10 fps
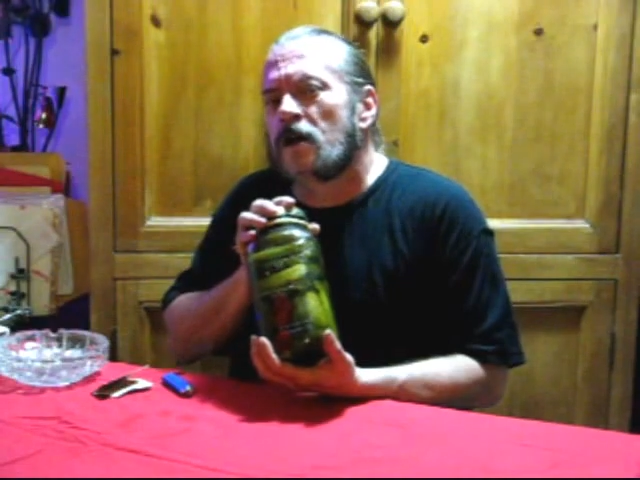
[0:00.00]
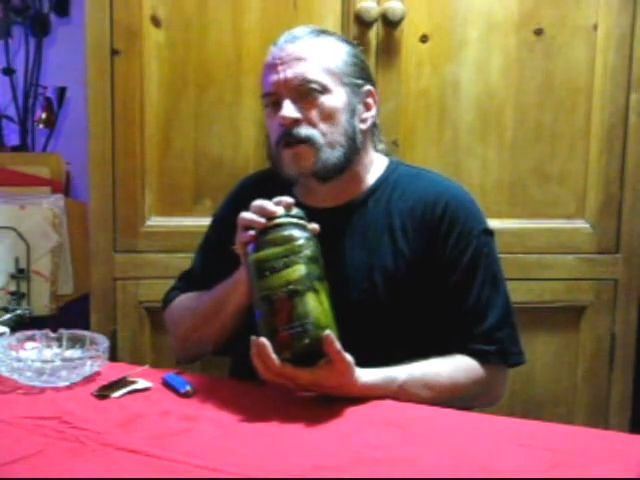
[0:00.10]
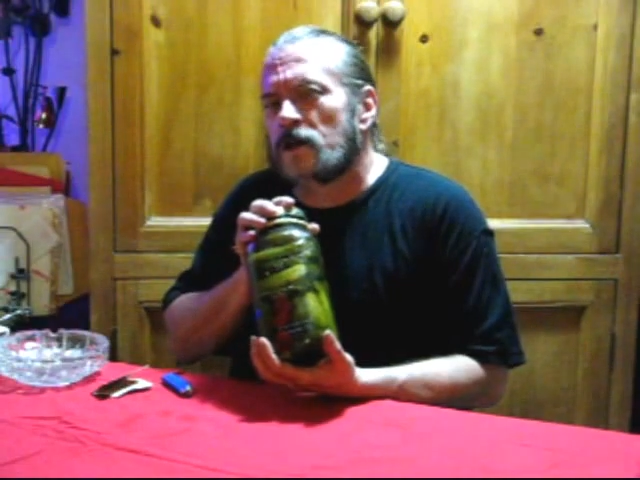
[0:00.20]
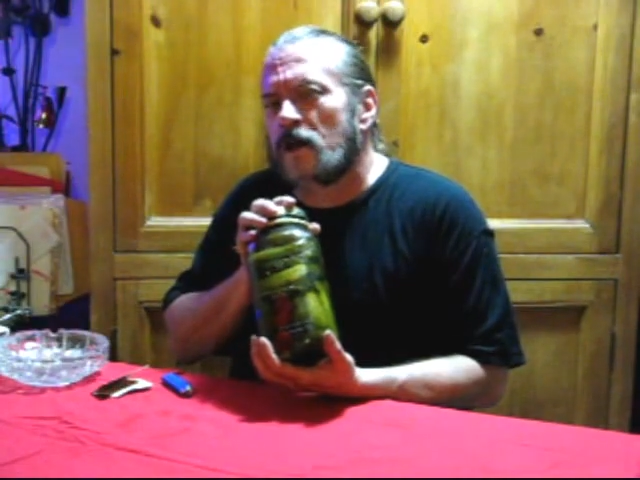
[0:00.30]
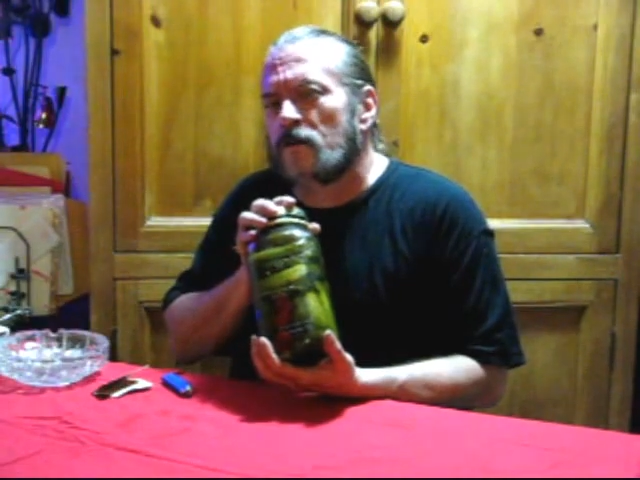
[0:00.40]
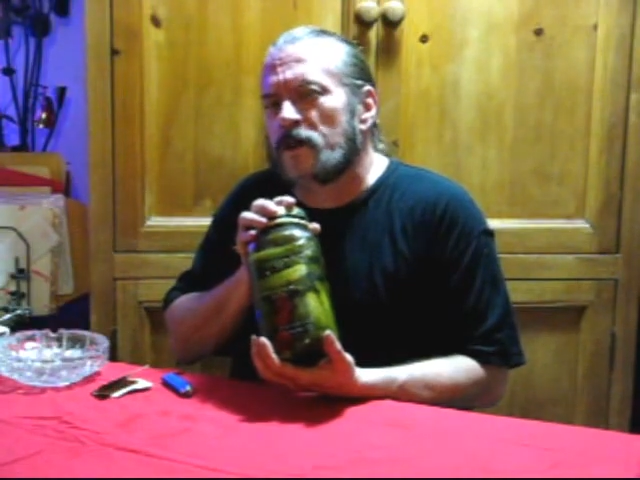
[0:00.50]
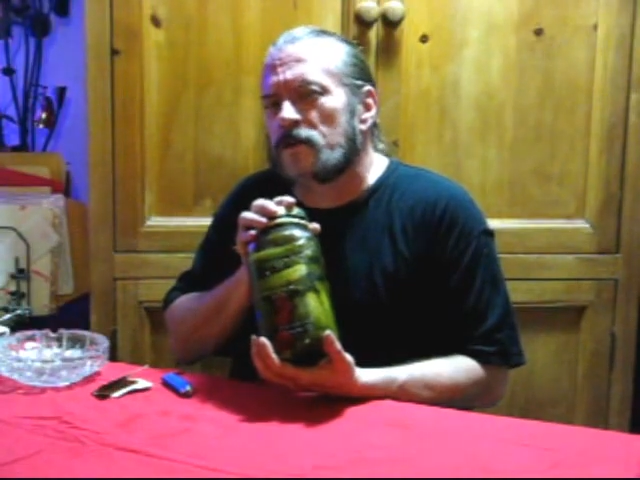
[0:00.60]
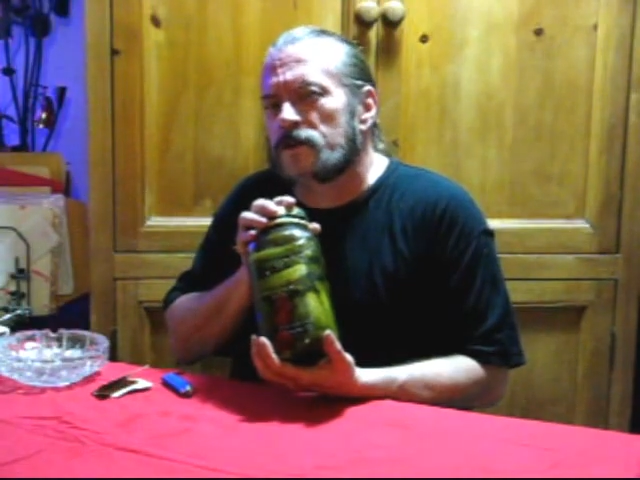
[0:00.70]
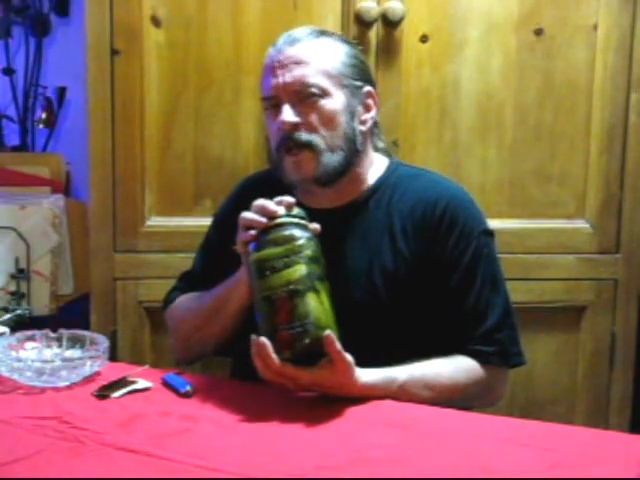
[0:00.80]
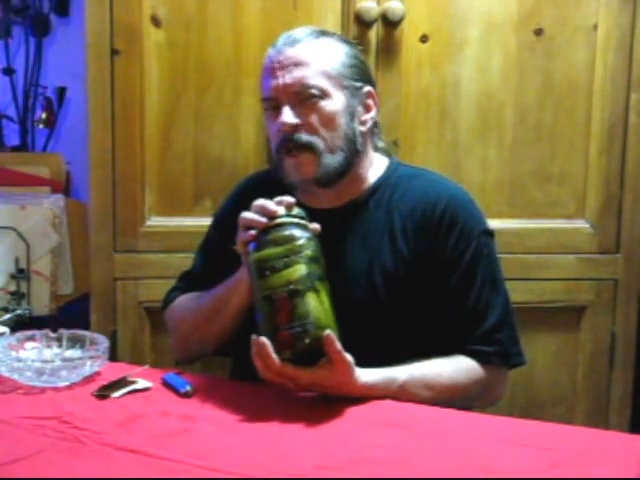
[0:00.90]
a jar of
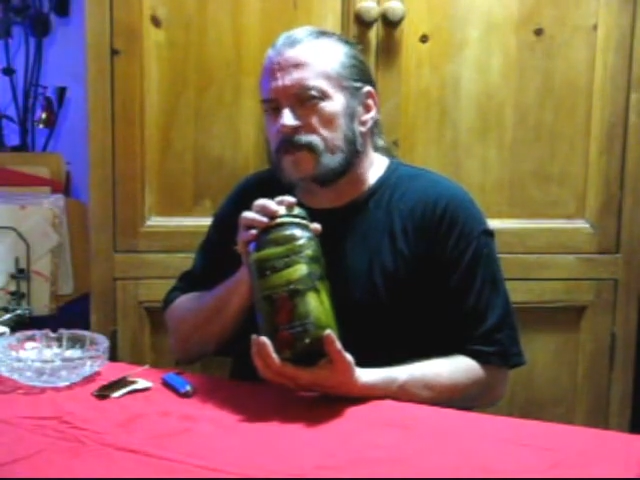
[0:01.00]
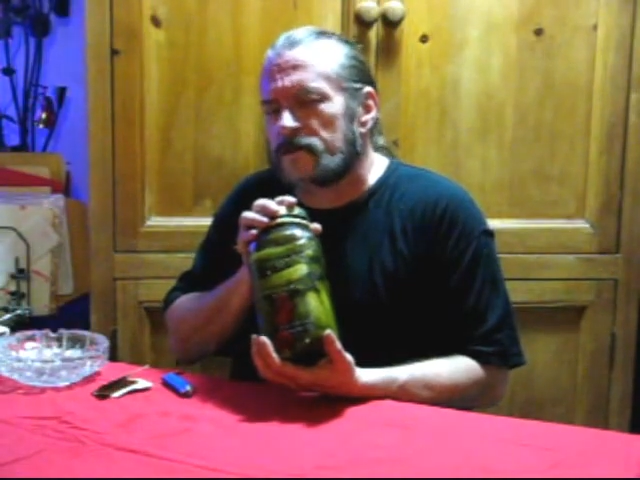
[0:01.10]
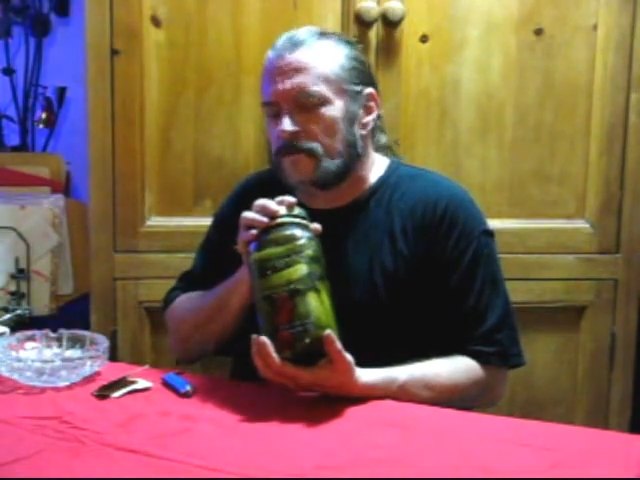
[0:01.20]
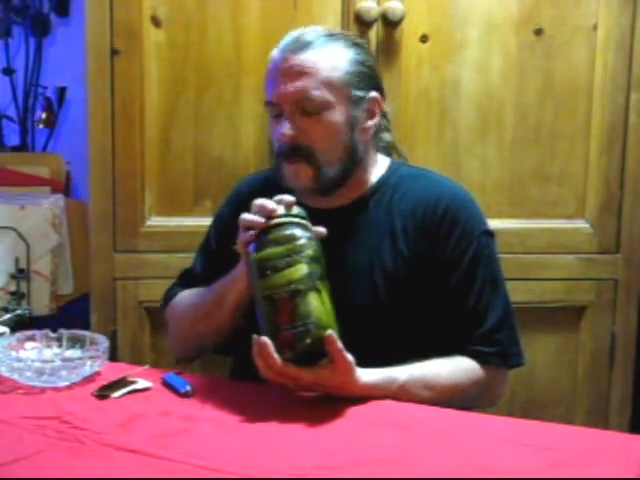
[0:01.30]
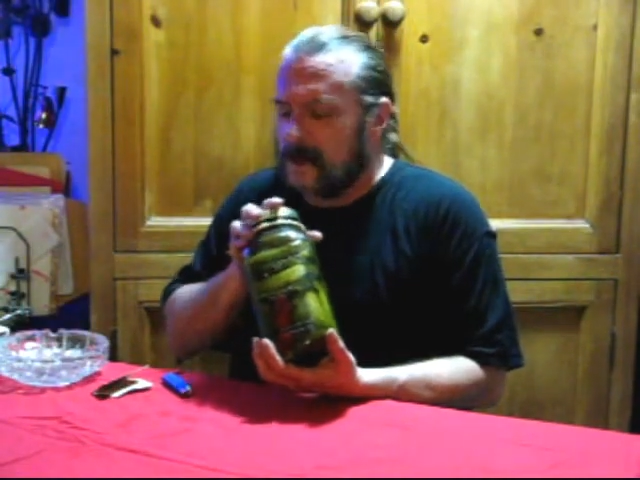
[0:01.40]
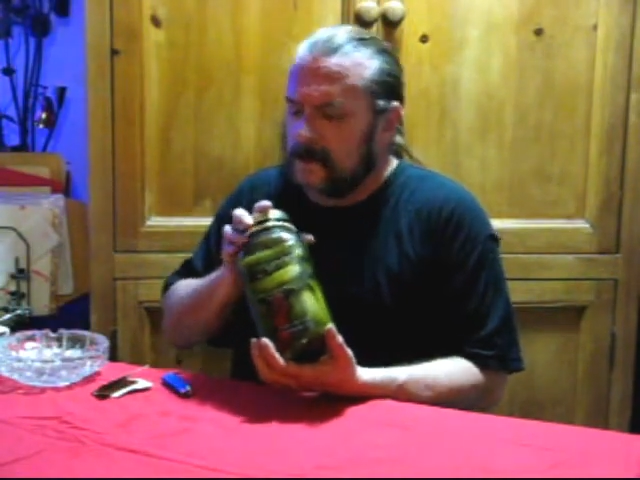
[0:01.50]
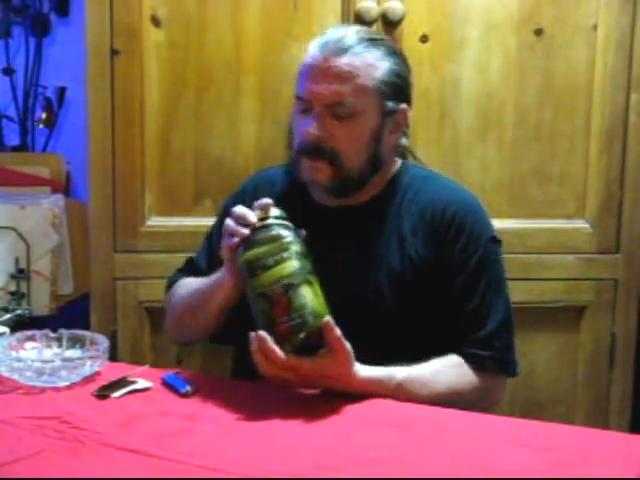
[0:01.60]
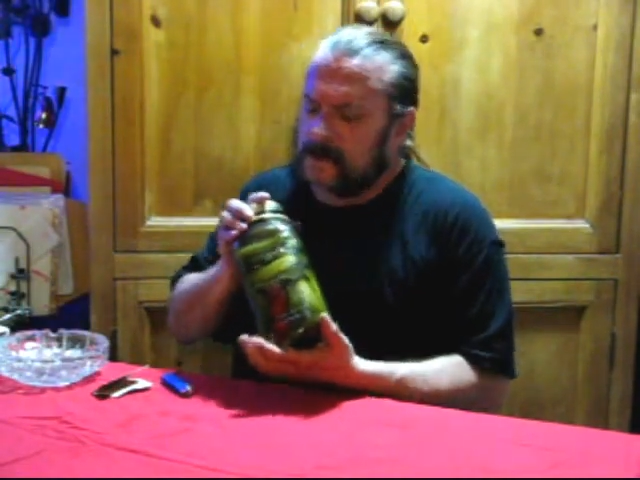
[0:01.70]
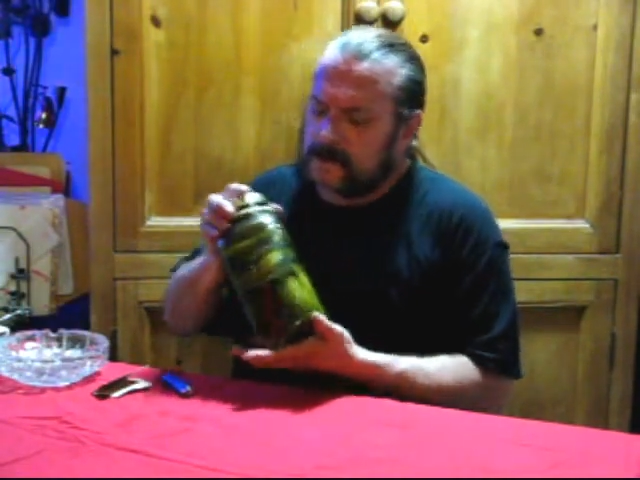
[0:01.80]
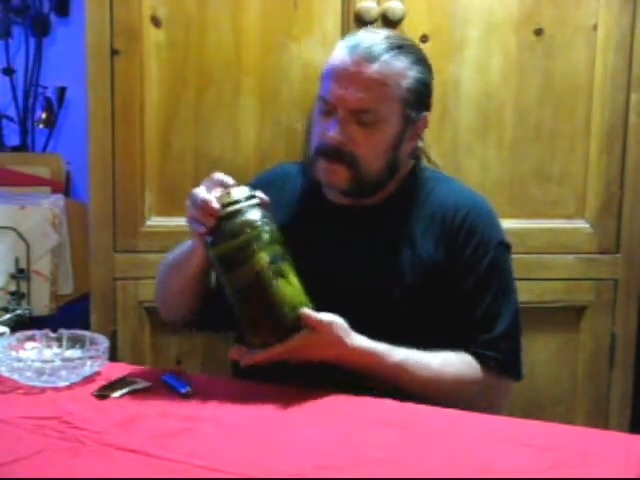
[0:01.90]
pickles lasts. Now
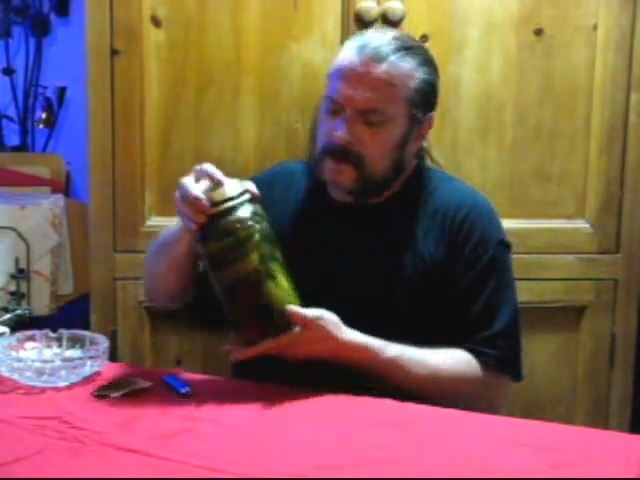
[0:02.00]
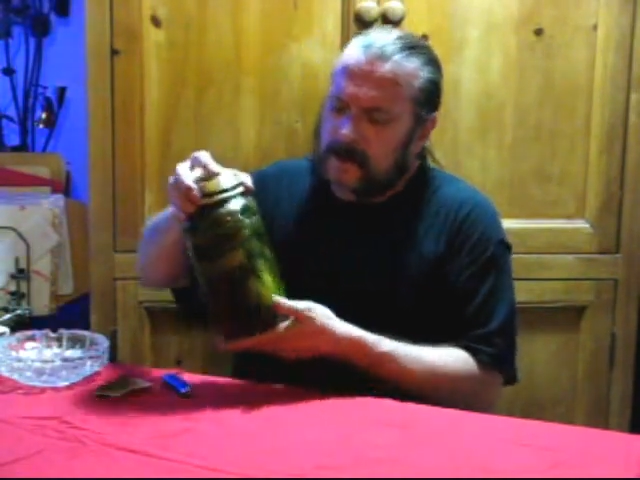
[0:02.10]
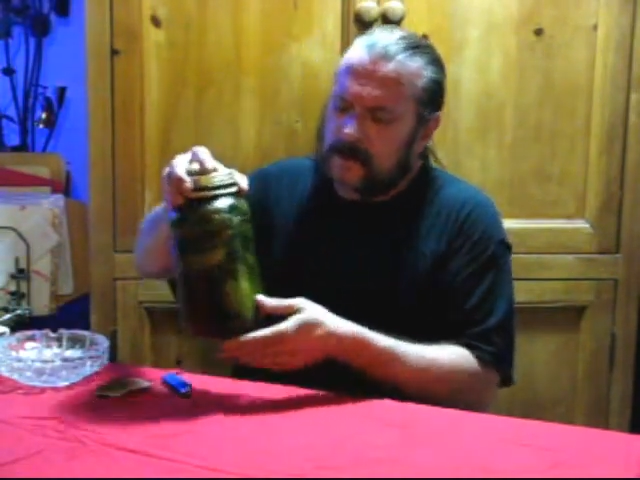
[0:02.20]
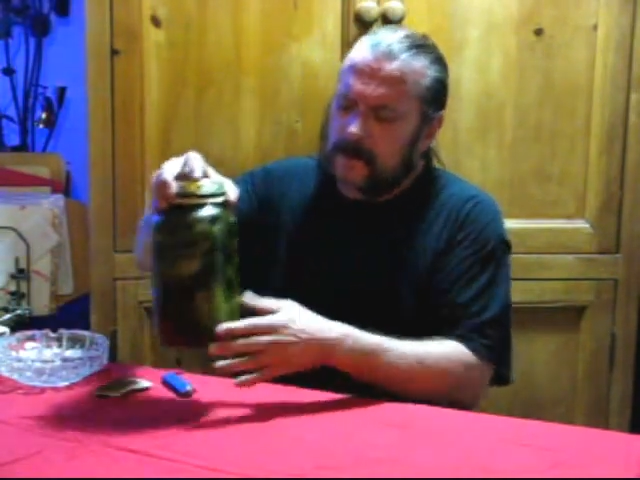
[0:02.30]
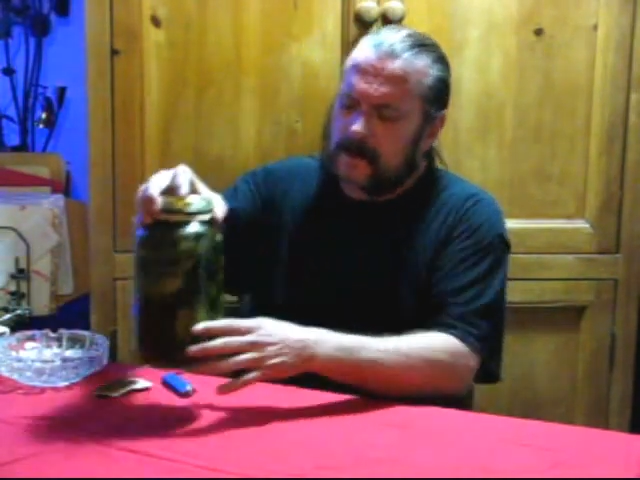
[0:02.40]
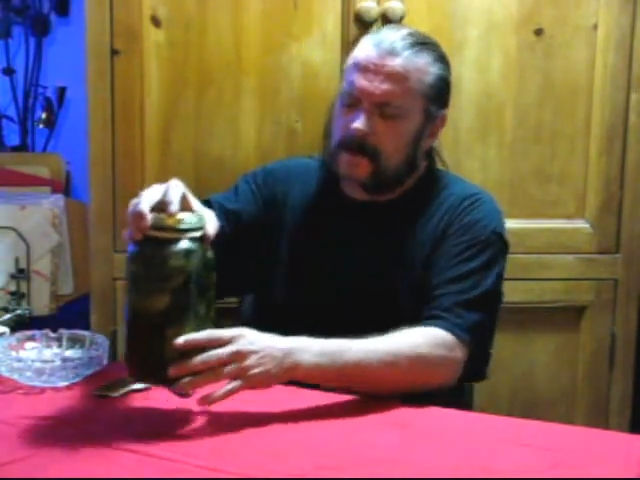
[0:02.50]
this uh,